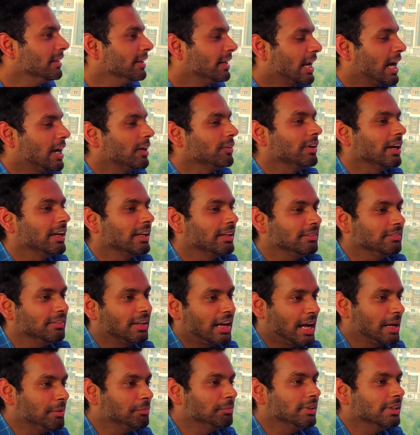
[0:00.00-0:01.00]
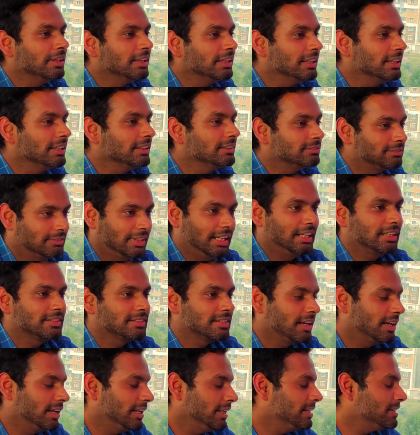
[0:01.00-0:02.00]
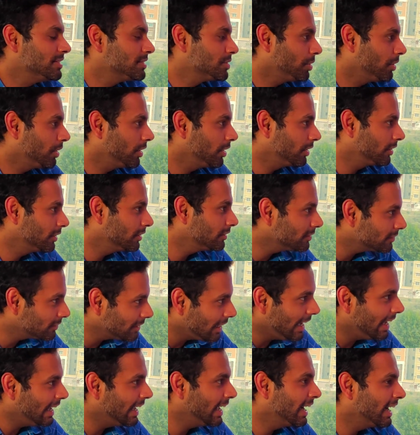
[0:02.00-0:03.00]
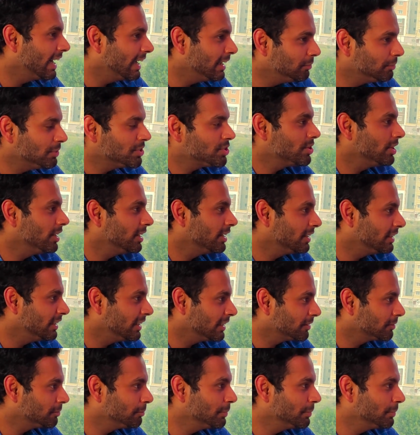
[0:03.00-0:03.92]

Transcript: now I'm learning data science or AI, machine learning,